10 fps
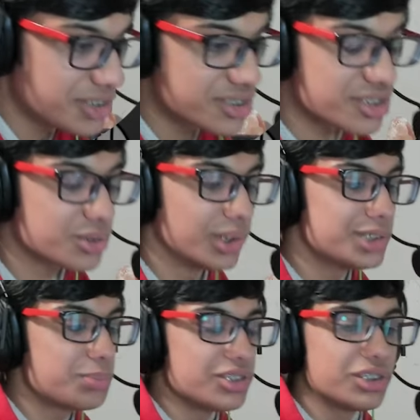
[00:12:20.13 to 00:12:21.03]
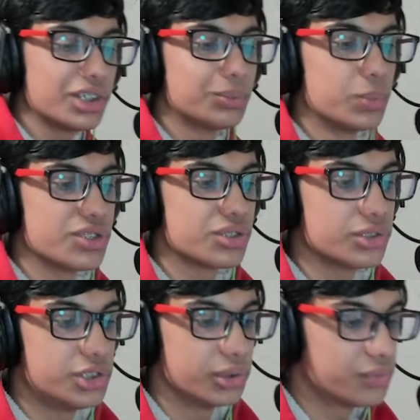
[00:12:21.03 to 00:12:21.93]
this is going to be the
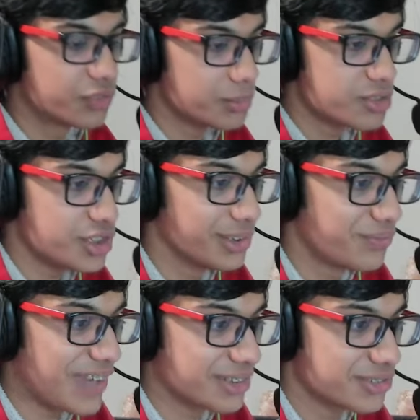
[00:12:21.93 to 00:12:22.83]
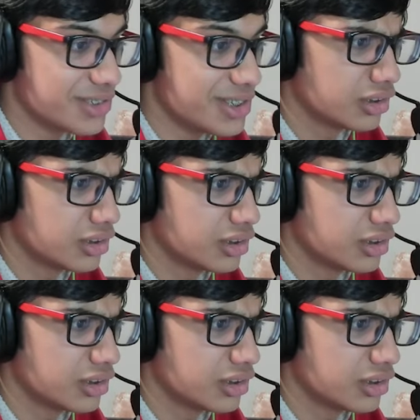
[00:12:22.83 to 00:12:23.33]
wizard dude from Steel Factory. Ooh,